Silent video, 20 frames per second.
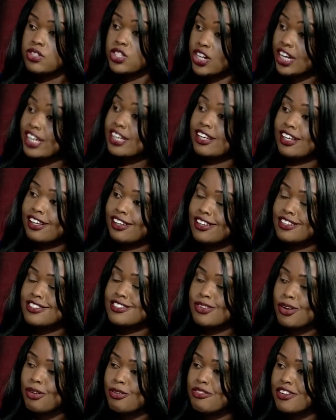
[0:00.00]
Training
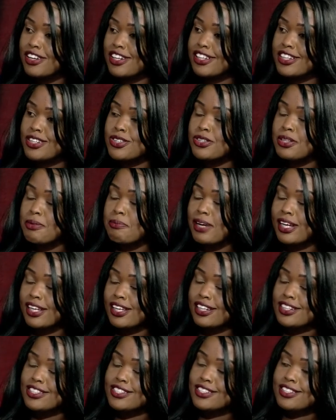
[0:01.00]
is mm. offering into the
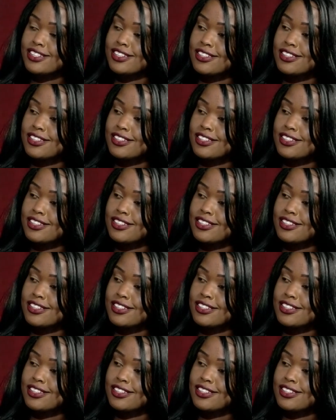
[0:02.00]
market?